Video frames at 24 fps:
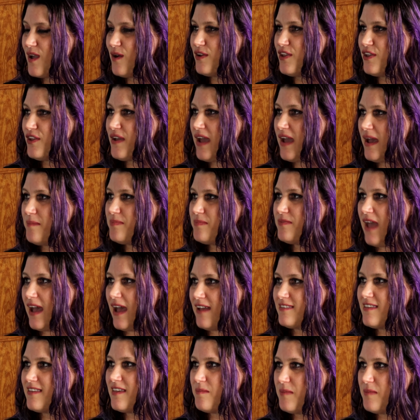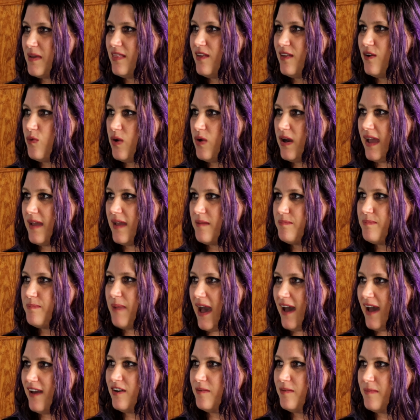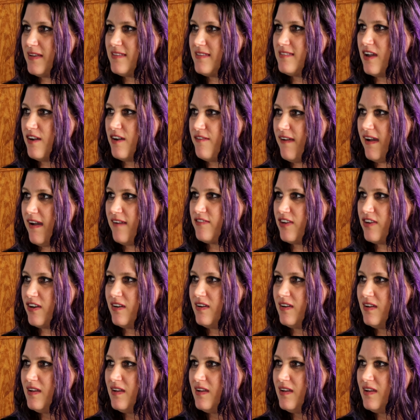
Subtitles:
Oh, you kept asking me though what I patterned myself after.